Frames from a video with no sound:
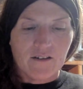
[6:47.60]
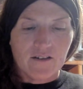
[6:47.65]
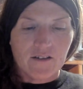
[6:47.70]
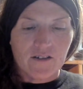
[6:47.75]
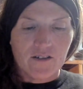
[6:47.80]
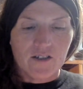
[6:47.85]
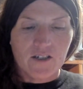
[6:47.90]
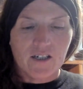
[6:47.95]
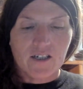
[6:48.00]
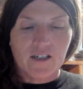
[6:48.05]

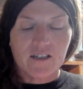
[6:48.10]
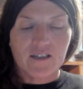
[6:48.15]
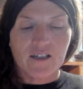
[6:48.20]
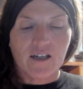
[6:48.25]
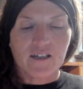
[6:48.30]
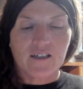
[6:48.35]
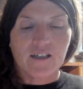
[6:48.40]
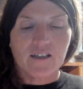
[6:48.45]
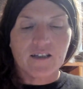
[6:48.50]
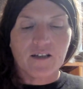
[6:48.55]
She
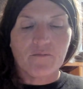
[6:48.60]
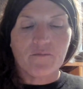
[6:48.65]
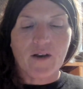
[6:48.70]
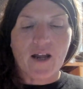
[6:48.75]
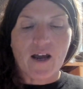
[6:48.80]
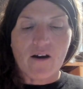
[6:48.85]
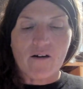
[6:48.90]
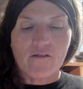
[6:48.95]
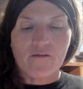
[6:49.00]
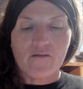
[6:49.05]
conducted them
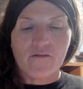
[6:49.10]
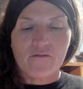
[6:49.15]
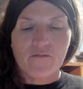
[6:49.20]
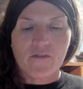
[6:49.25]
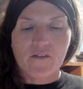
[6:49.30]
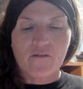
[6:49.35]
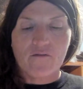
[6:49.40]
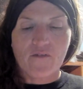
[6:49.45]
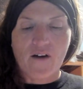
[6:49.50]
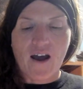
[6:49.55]
now,
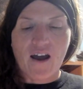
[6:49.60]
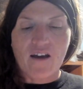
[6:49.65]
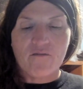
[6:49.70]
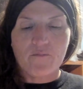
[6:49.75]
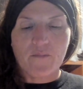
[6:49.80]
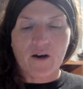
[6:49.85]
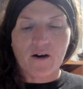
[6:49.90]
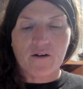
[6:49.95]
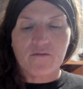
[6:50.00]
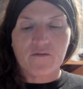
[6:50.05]

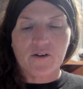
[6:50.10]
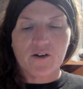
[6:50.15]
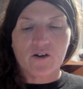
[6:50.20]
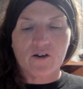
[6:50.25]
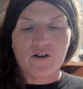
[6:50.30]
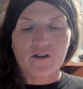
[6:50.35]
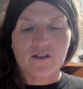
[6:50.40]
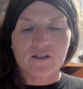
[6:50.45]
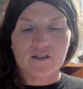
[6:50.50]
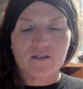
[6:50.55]
5 barefoot
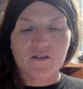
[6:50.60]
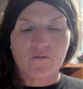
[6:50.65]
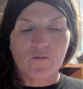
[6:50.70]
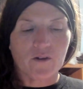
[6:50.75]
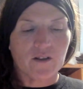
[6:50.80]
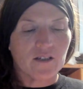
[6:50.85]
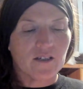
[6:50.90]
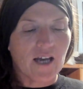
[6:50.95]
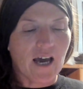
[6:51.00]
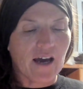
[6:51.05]
girls
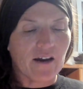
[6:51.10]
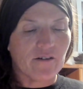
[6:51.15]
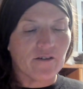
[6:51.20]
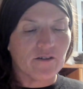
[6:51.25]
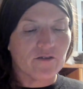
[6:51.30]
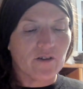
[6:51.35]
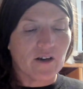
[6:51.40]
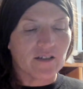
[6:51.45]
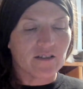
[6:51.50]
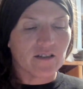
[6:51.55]
with
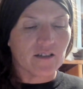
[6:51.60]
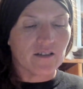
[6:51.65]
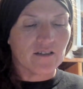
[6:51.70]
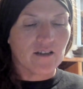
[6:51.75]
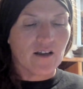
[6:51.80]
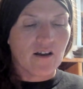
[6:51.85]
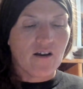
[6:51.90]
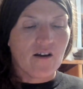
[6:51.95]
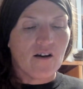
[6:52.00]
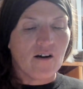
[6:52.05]
tattered dresses